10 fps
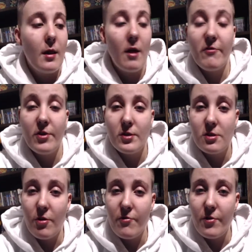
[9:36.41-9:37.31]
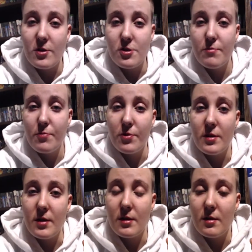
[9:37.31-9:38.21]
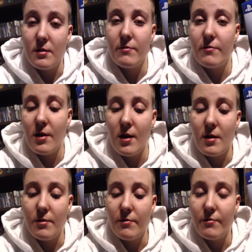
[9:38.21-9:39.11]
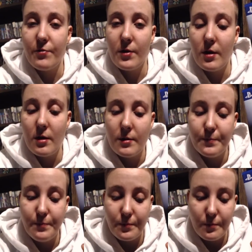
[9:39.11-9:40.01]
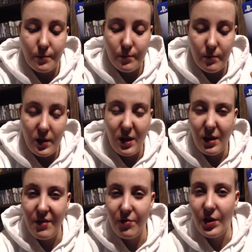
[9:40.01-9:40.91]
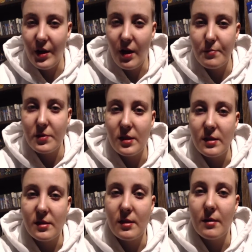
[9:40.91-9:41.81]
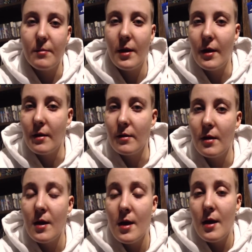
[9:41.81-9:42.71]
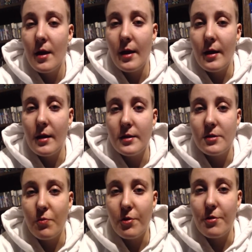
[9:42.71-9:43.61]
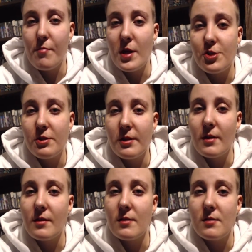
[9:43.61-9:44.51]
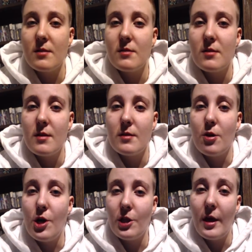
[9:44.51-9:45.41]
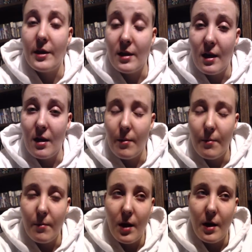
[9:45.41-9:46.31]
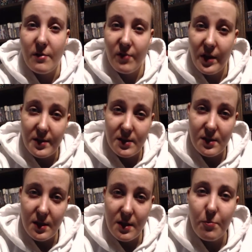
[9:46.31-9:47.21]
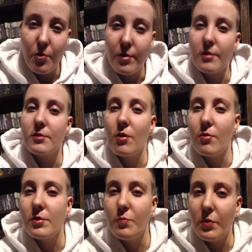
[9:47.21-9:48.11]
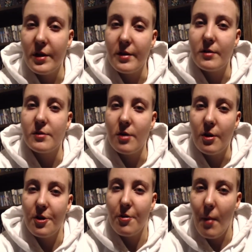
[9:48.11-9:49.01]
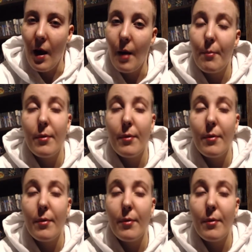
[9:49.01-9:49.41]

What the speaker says: Loving it so far, super addictive kind of leveling up system, and It is worth mentioning that this is an online game, kind of like Steep, where there's always players on your map